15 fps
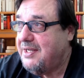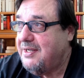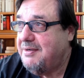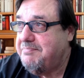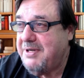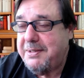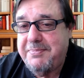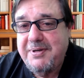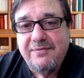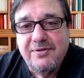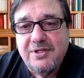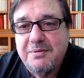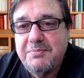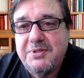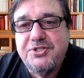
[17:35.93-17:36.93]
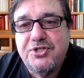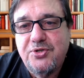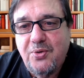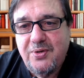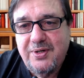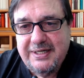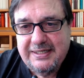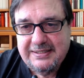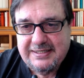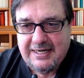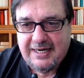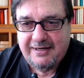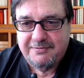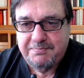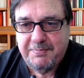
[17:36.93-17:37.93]
maybe even the majority of the
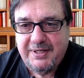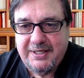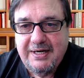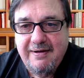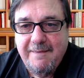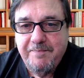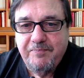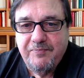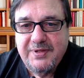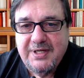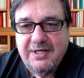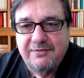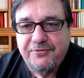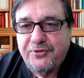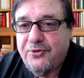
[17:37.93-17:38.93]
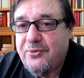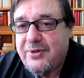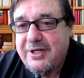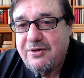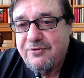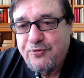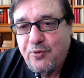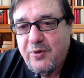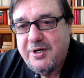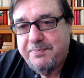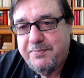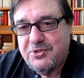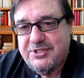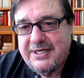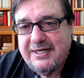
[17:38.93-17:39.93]
time. But if 30 or
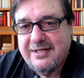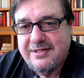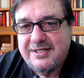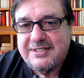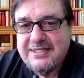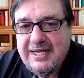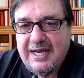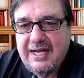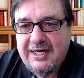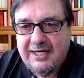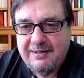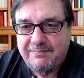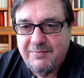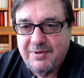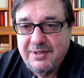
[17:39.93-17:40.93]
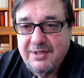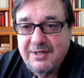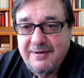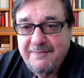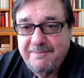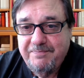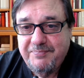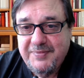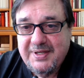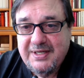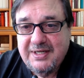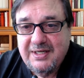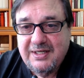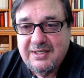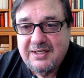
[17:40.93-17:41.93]
40% of the time
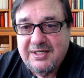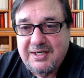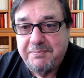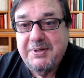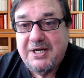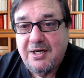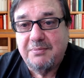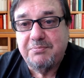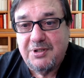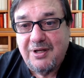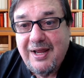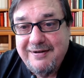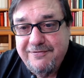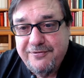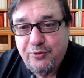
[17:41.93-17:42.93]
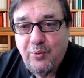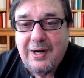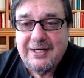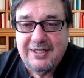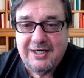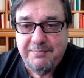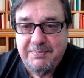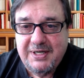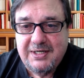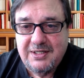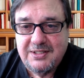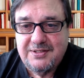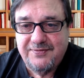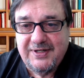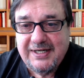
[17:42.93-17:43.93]
it can become life-threatening
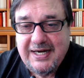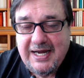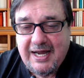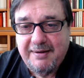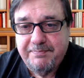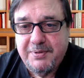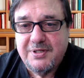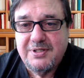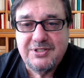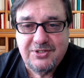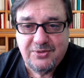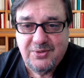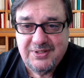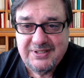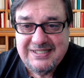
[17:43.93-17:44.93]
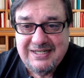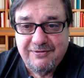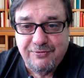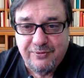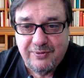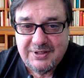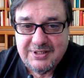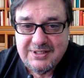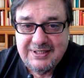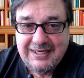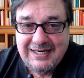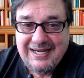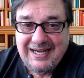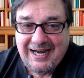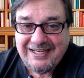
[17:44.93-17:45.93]
because of incompetence or indifference,
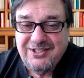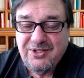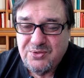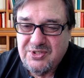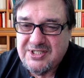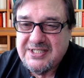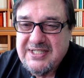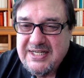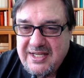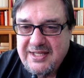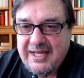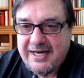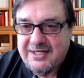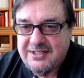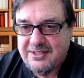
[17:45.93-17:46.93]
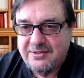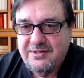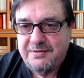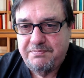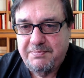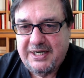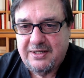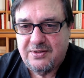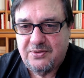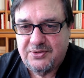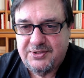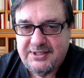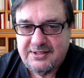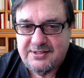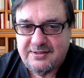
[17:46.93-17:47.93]
I don't see that as a good medical
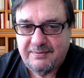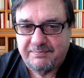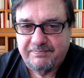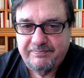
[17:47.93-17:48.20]
system.